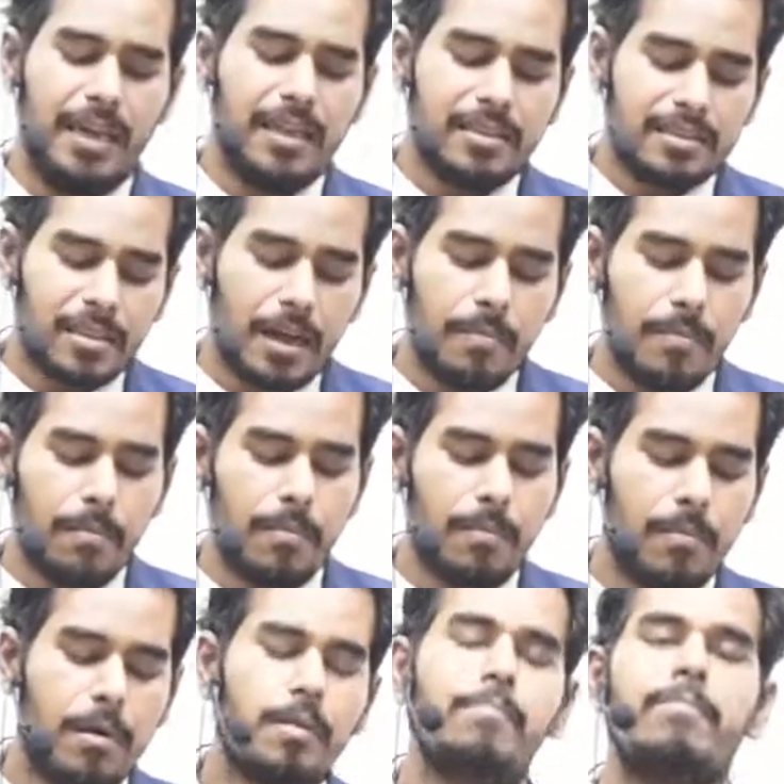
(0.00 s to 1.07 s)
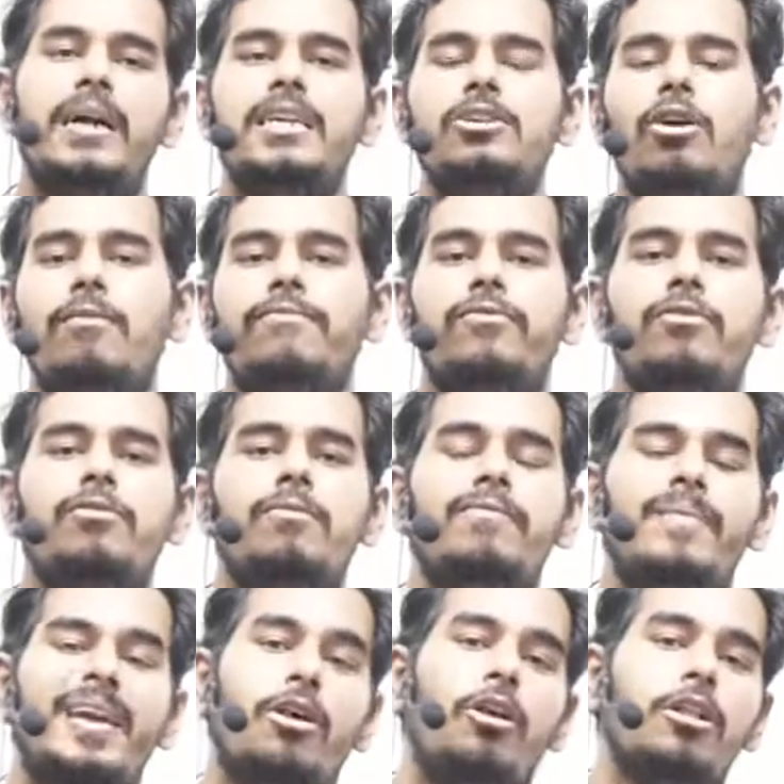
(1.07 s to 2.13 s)
Somebody of you
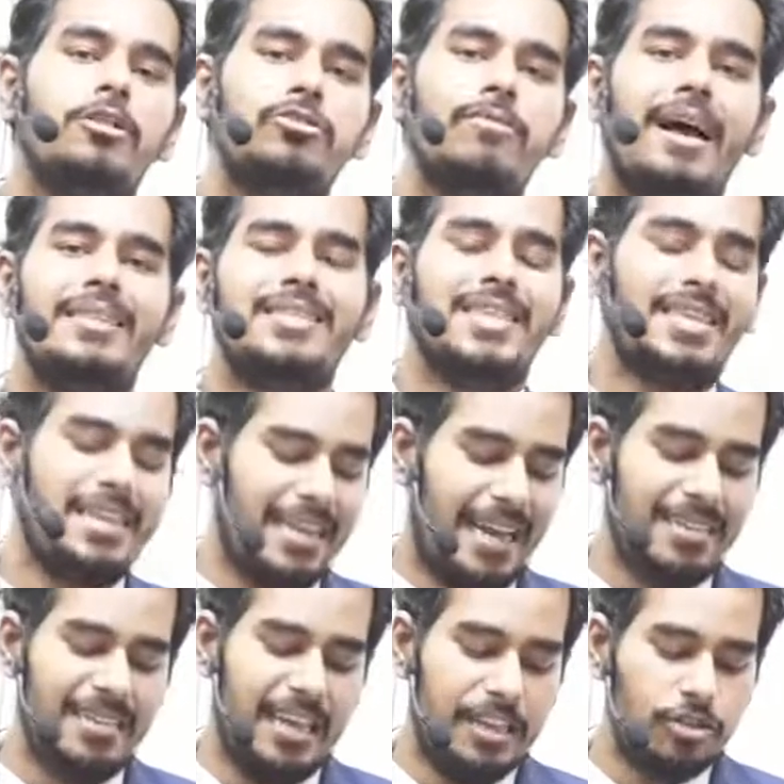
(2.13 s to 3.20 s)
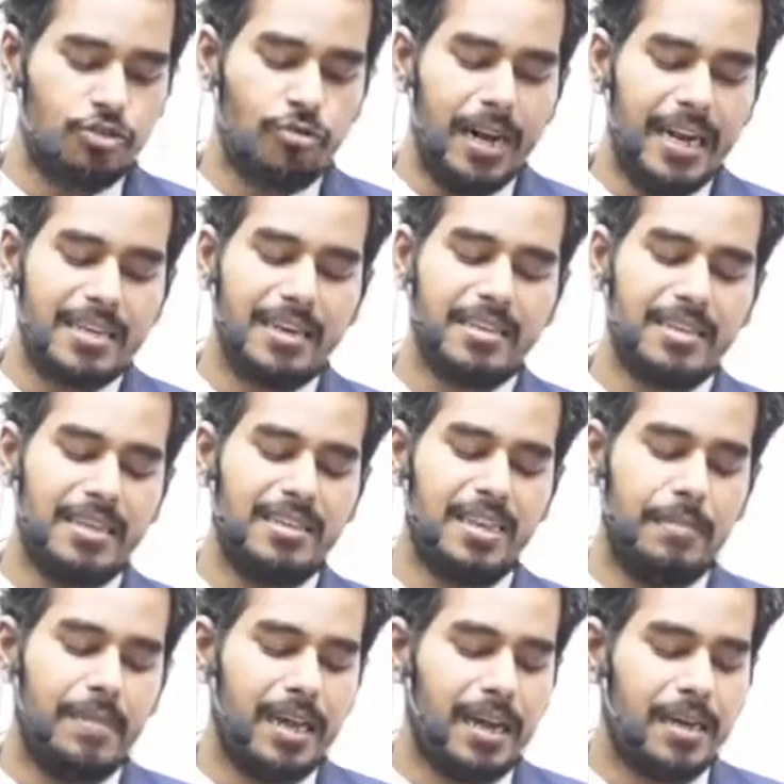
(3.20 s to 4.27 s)
may also answer it as insulators and
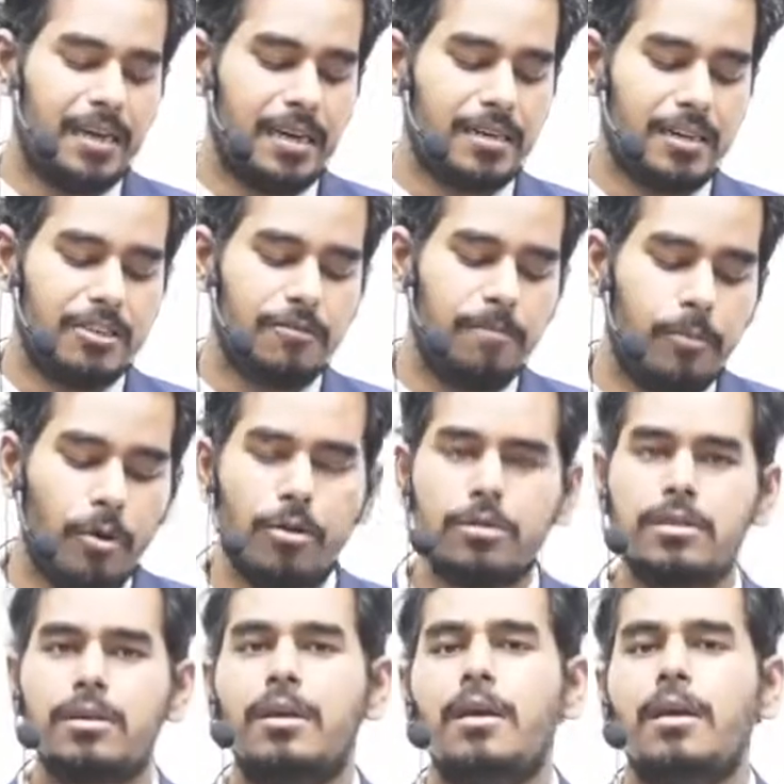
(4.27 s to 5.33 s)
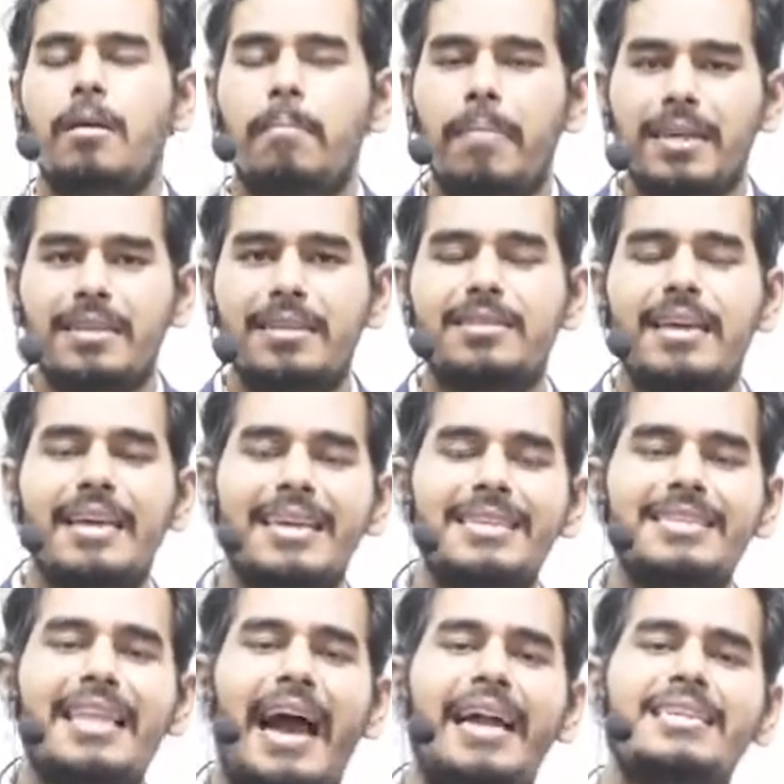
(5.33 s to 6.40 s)
semiconductors both, but the thing
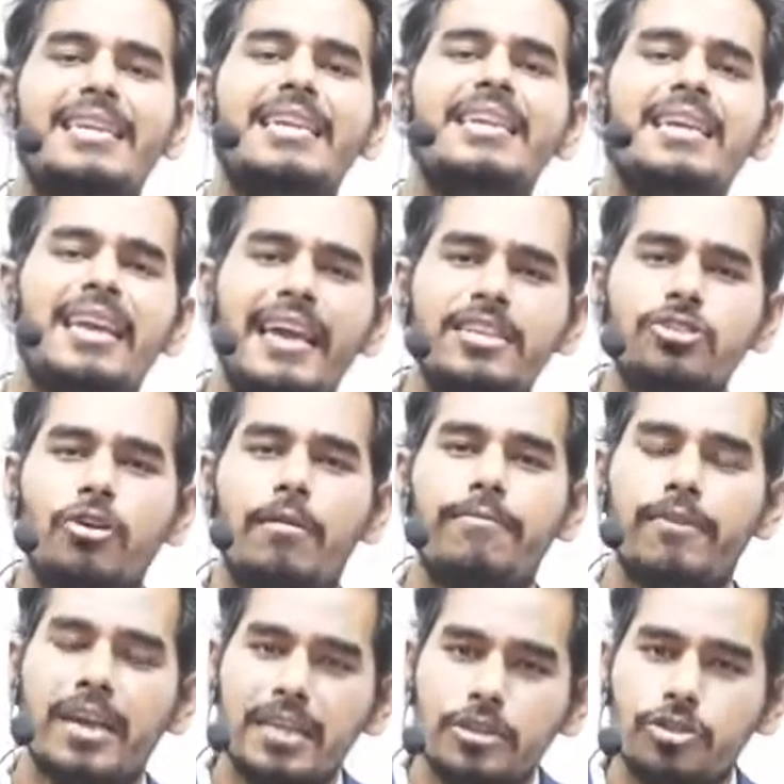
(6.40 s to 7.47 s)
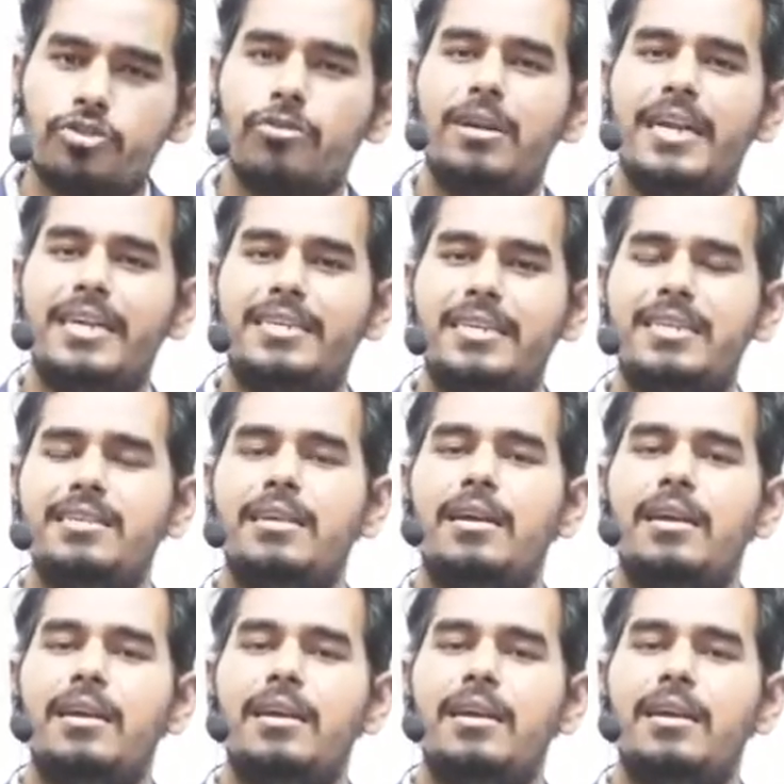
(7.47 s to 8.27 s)
is that in case of insulators,